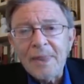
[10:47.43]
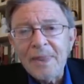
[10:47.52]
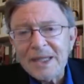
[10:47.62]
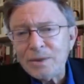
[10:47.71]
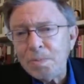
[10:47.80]

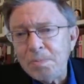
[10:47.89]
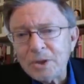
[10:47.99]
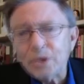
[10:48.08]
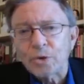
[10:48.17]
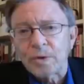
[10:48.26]
This
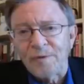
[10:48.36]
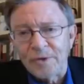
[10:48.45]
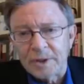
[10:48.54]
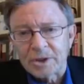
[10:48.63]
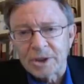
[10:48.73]
missile
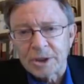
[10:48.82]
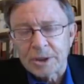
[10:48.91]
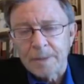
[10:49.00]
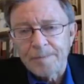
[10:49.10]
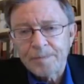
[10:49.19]
defense
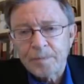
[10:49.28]
system,